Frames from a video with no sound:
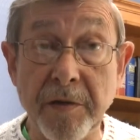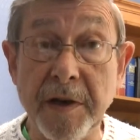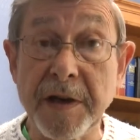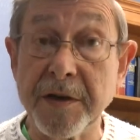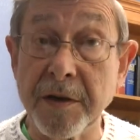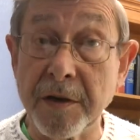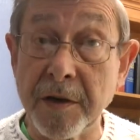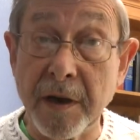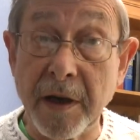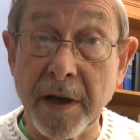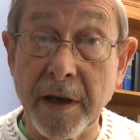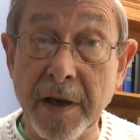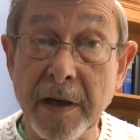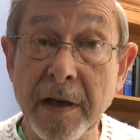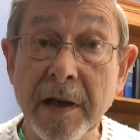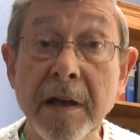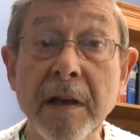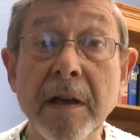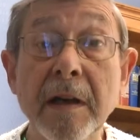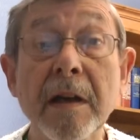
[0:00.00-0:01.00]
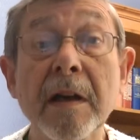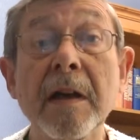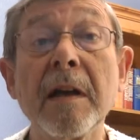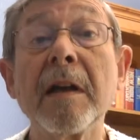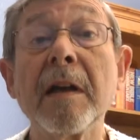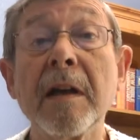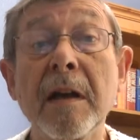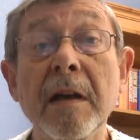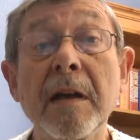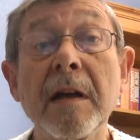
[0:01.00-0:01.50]
recently.
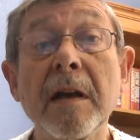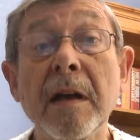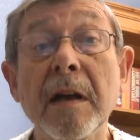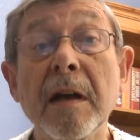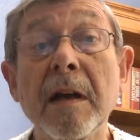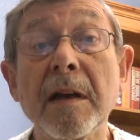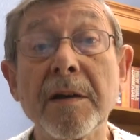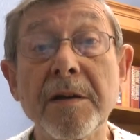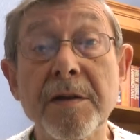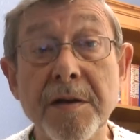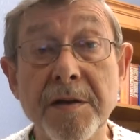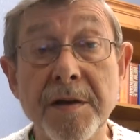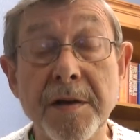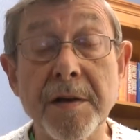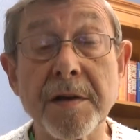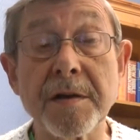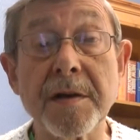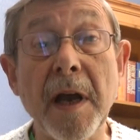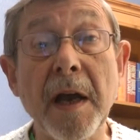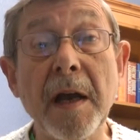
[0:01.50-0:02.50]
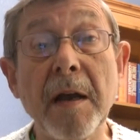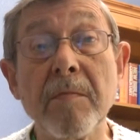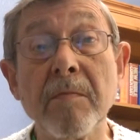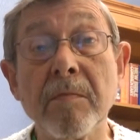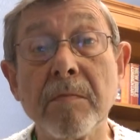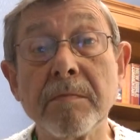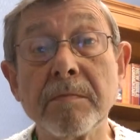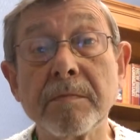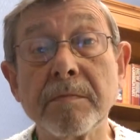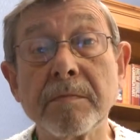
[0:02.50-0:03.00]
Just the same.